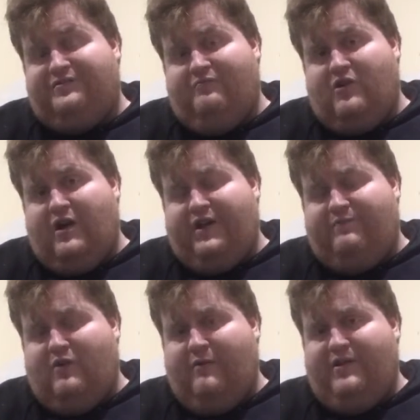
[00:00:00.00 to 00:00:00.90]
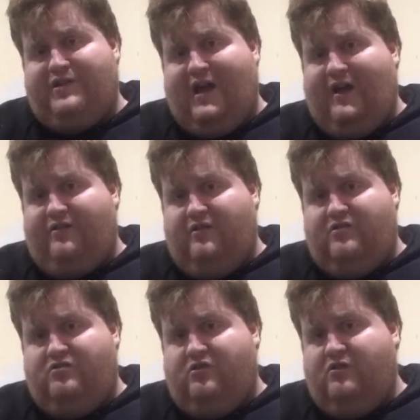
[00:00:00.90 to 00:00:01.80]
What inspired me to start
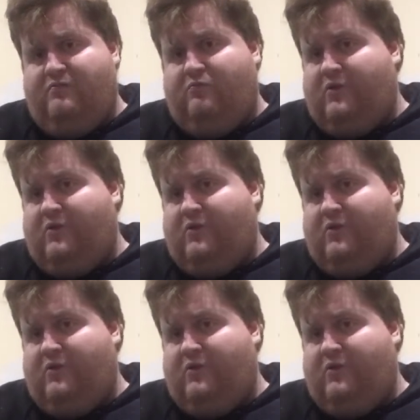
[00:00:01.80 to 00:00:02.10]
YouTube?